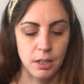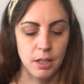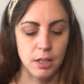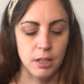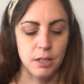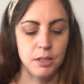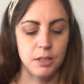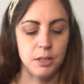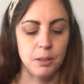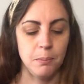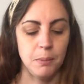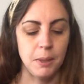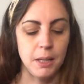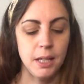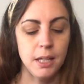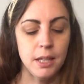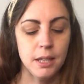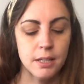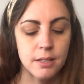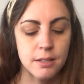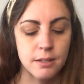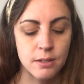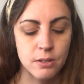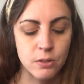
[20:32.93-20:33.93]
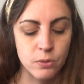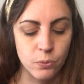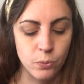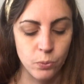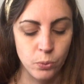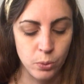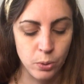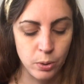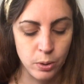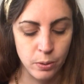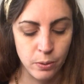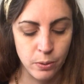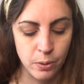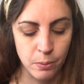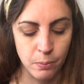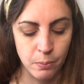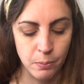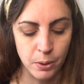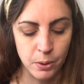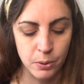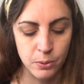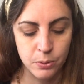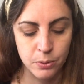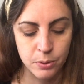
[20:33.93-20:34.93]
To me, this is one of the
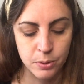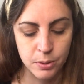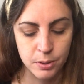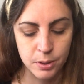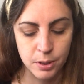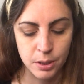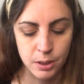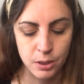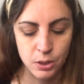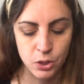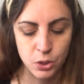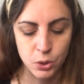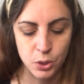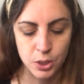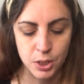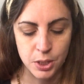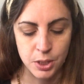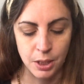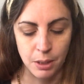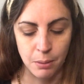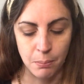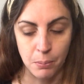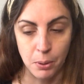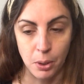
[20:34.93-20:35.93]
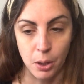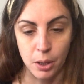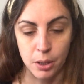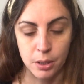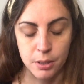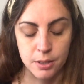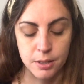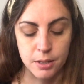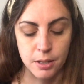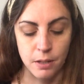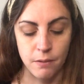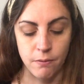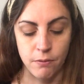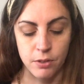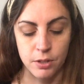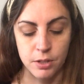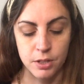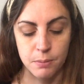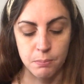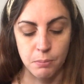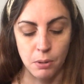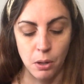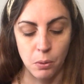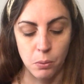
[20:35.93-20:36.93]
most interesting parts of
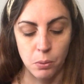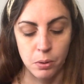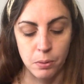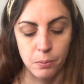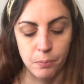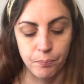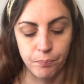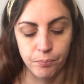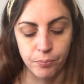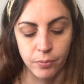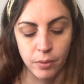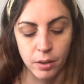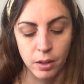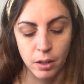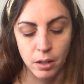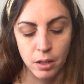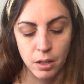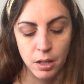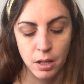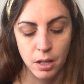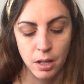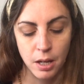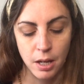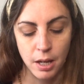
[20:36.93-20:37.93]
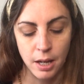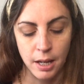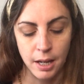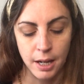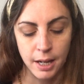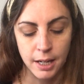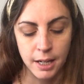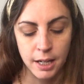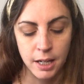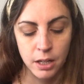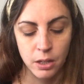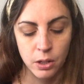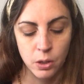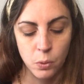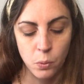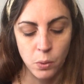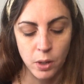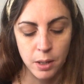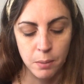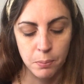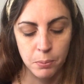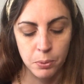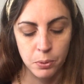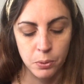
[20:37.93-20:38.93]
this poem. And I can't
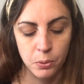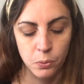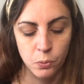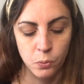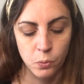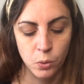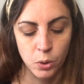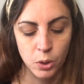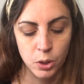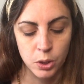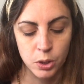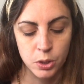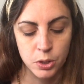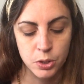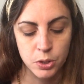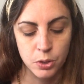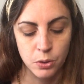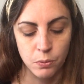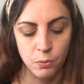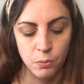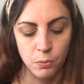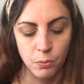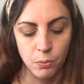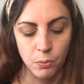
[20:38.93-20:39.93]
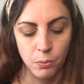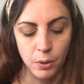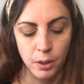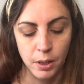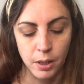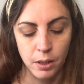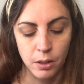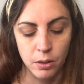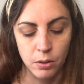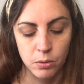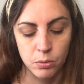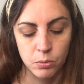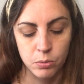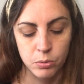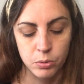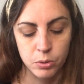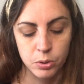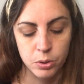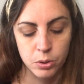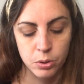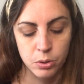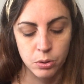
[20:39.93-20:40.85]
quite put words around